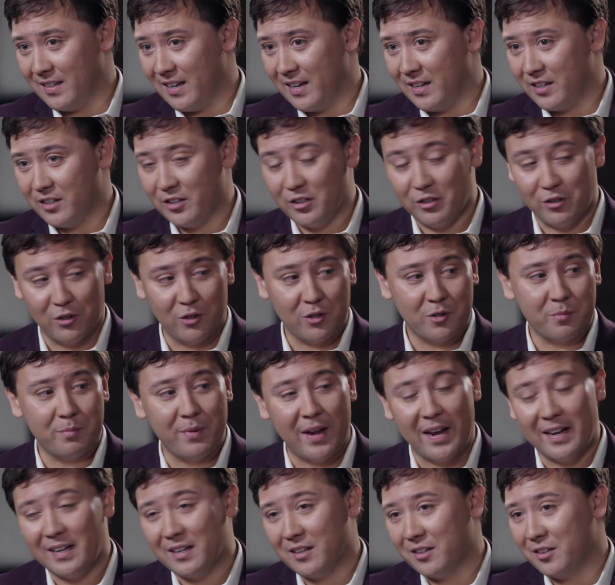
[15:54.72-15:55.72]
that you looked
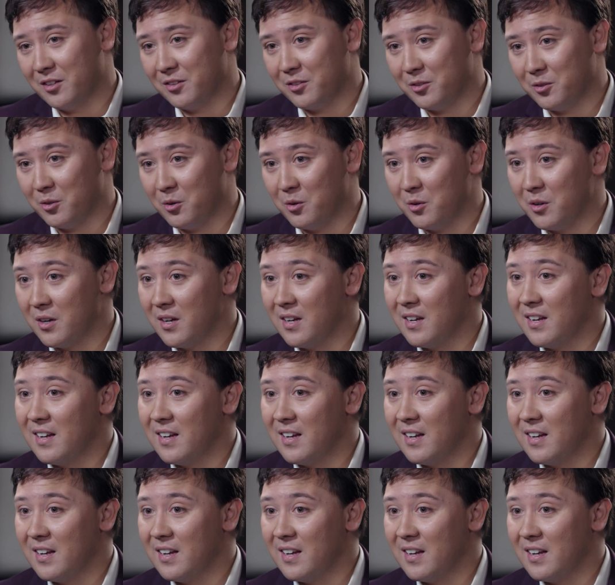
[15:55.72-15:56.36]
back and you thought,